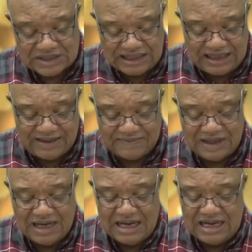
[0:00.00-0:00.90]

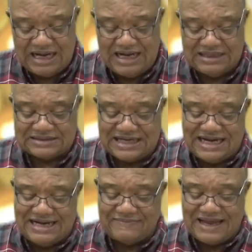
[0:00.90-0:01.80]

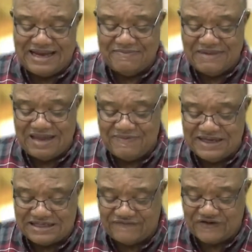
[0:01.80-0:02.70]
time that it may
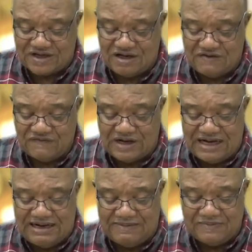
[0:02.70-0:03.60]
be difficult
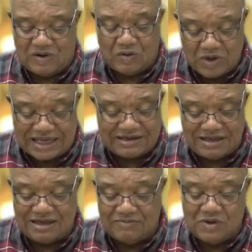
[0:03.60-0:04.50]
or we
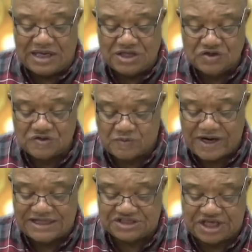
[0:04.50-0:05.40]
can use
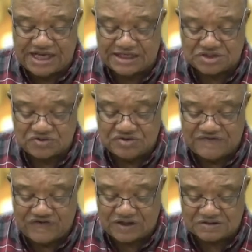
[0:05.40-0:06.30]
praise to get us through
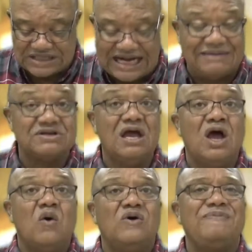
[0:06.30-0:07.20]
difficult times
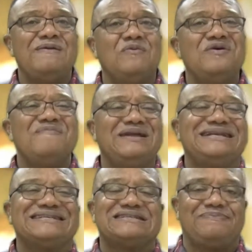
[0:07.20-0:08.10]
would be when we've
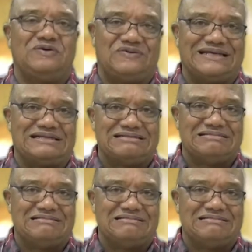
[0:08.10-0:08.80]
been disappointed.